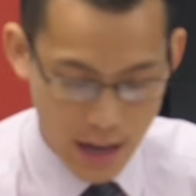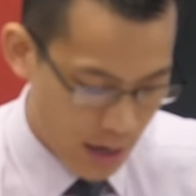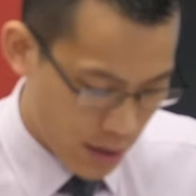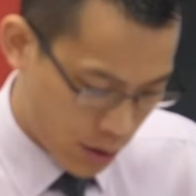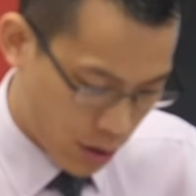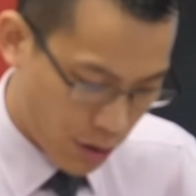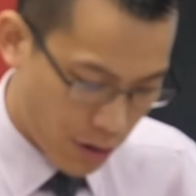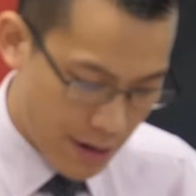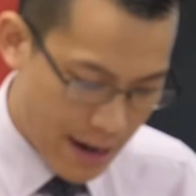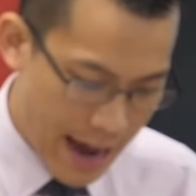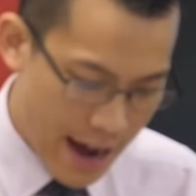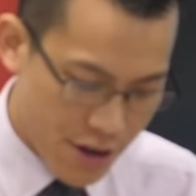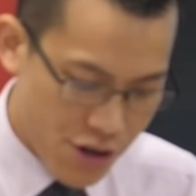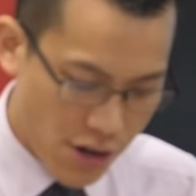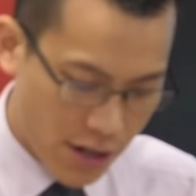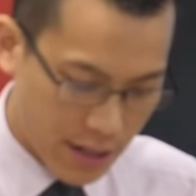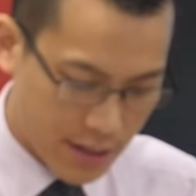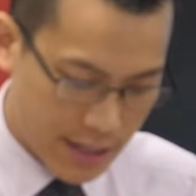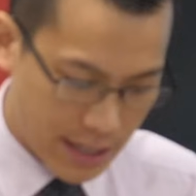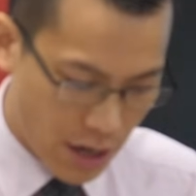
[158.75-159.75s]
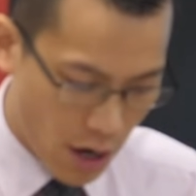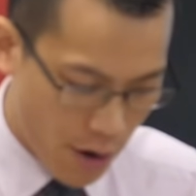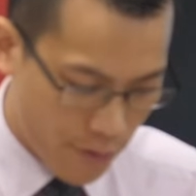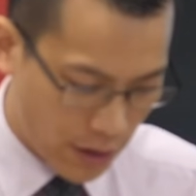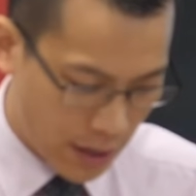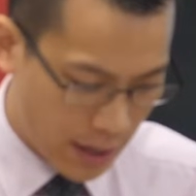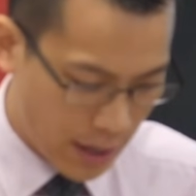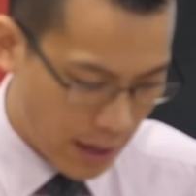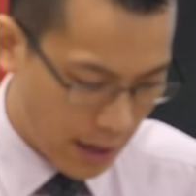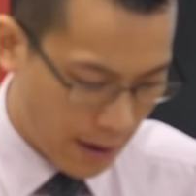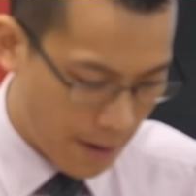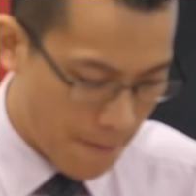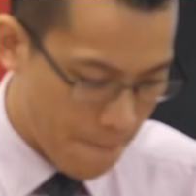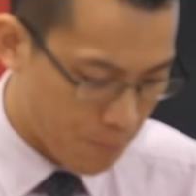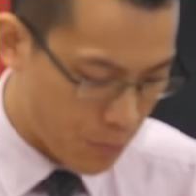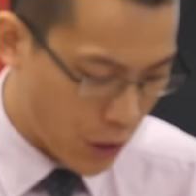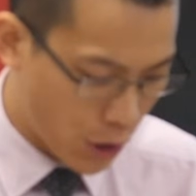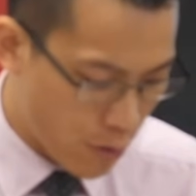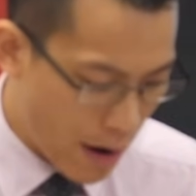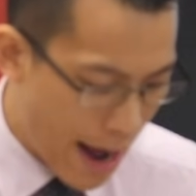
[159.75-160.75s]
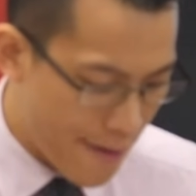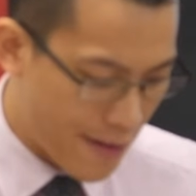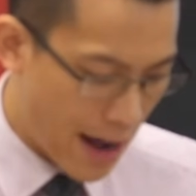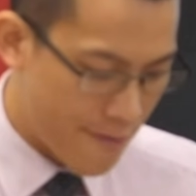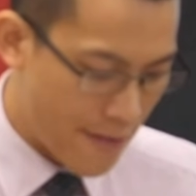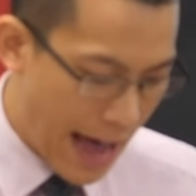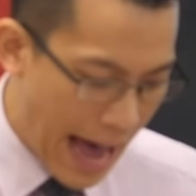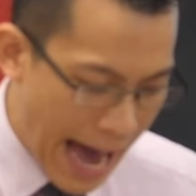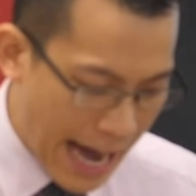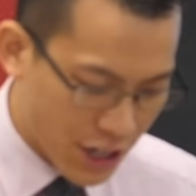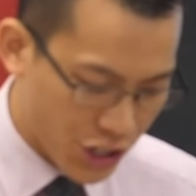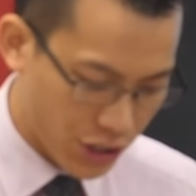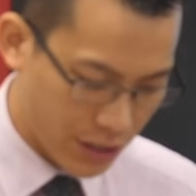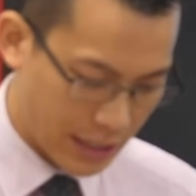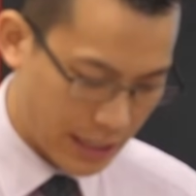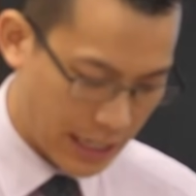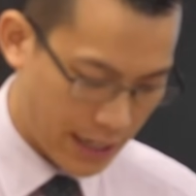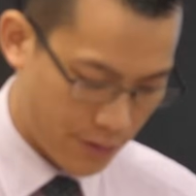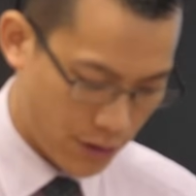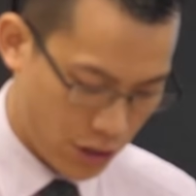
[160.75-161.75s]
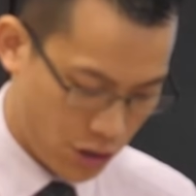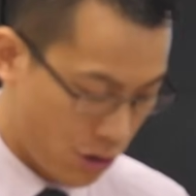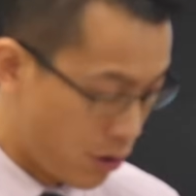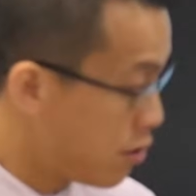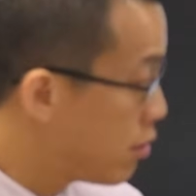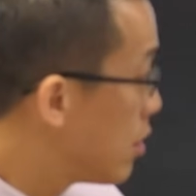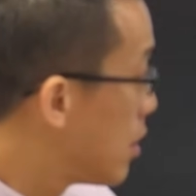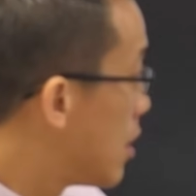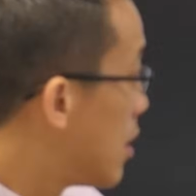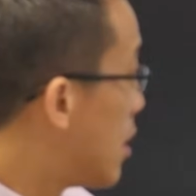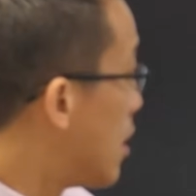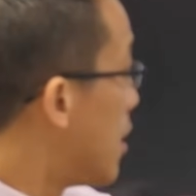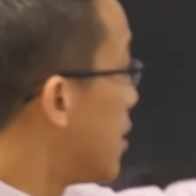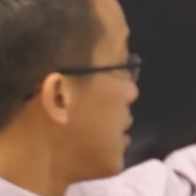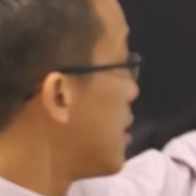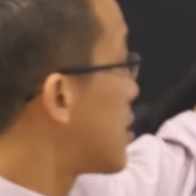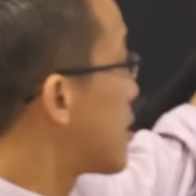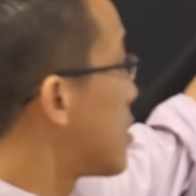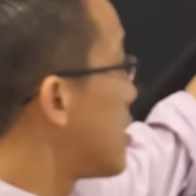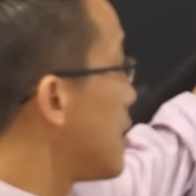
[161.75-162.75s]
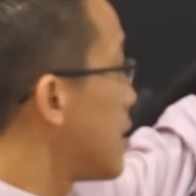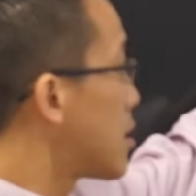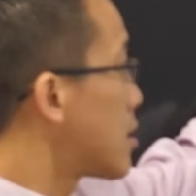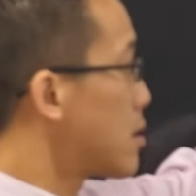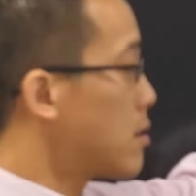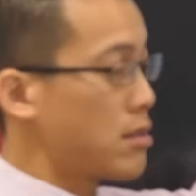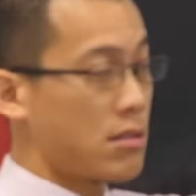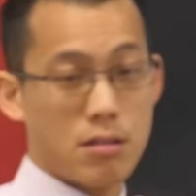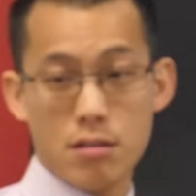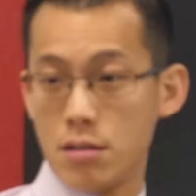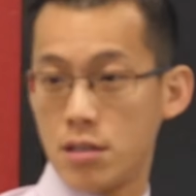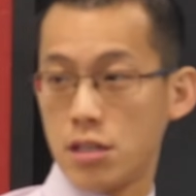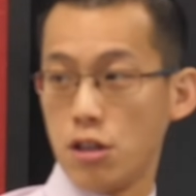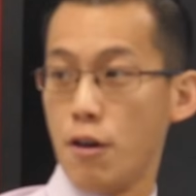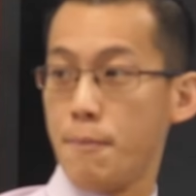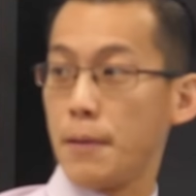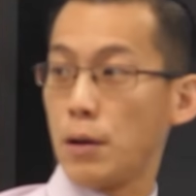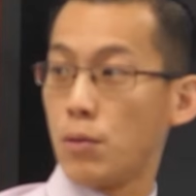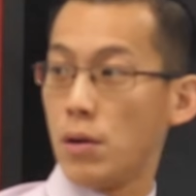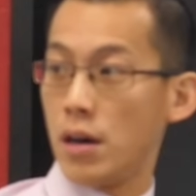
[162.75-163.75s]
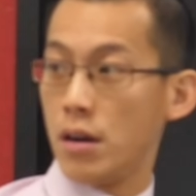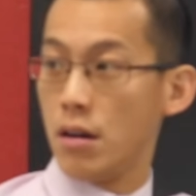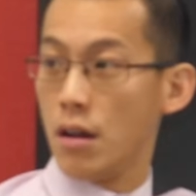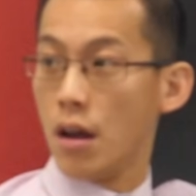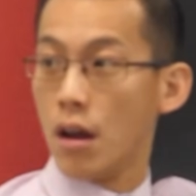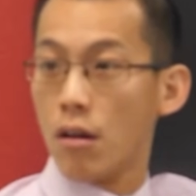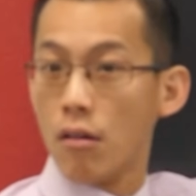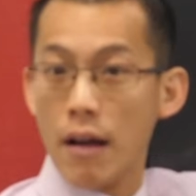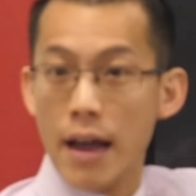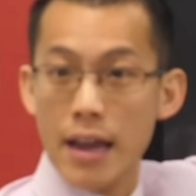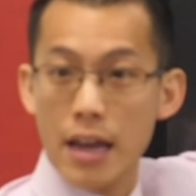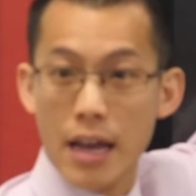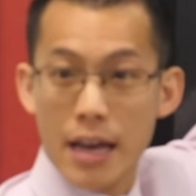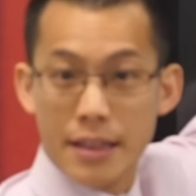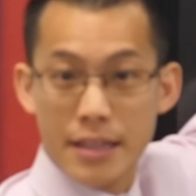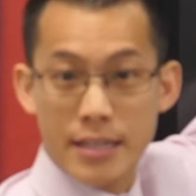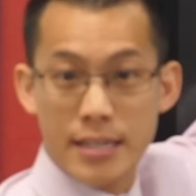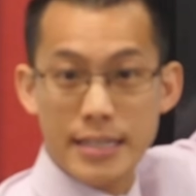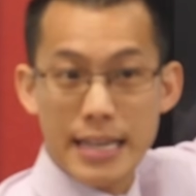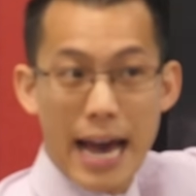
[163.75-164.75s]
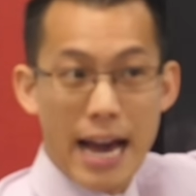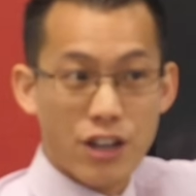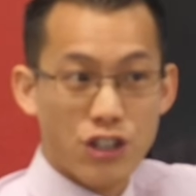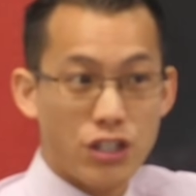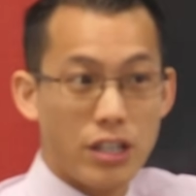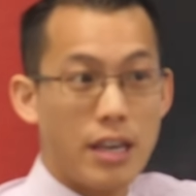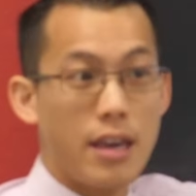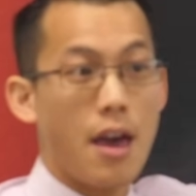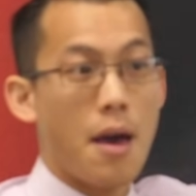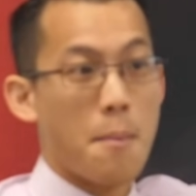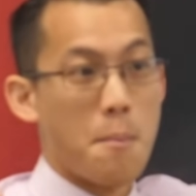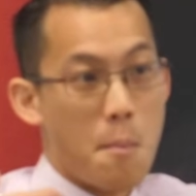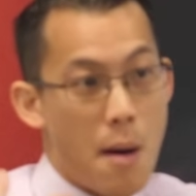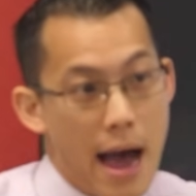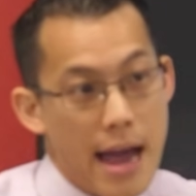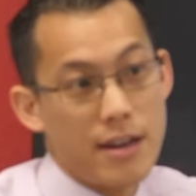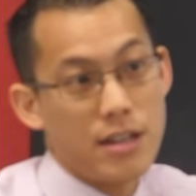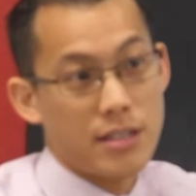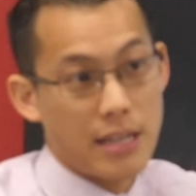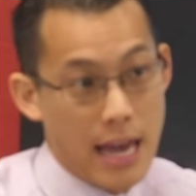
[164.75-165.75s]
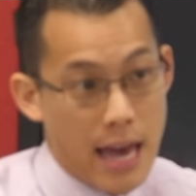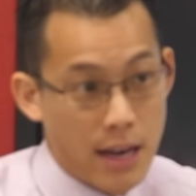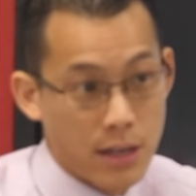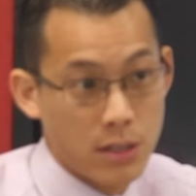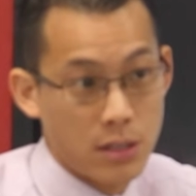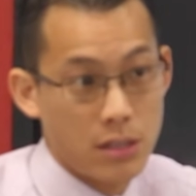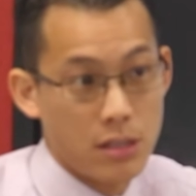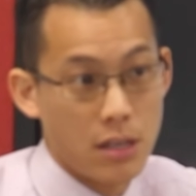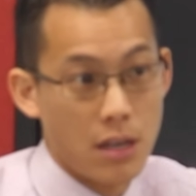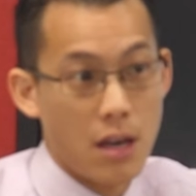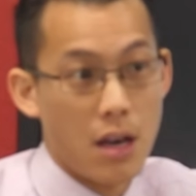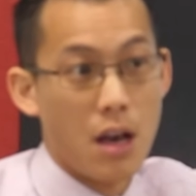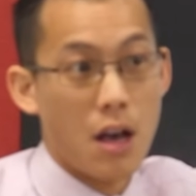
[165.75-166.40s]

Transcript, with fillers: So now you can see over here the graph I've actually given you this, this sloping one, right? This is actually minus x